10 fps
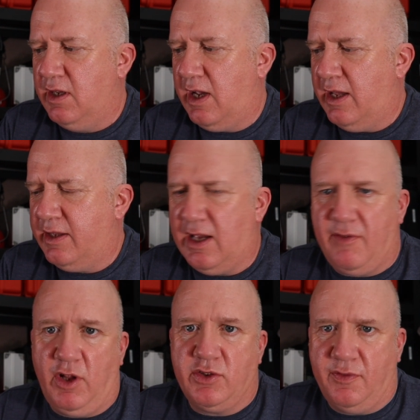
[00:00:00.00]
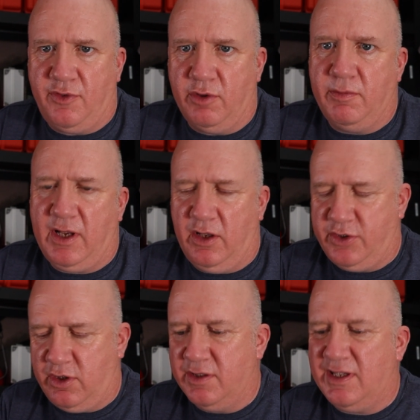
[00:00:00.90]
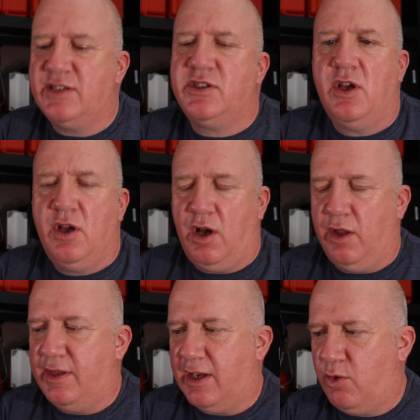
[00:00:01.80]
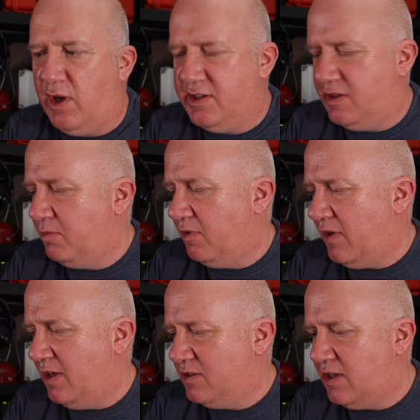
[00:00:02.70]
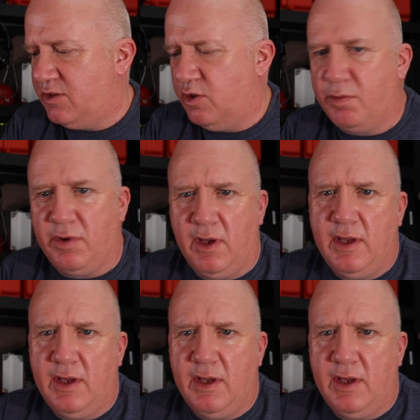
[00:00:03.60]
and have lots of fun making lots of contacts on that quite simplified setup.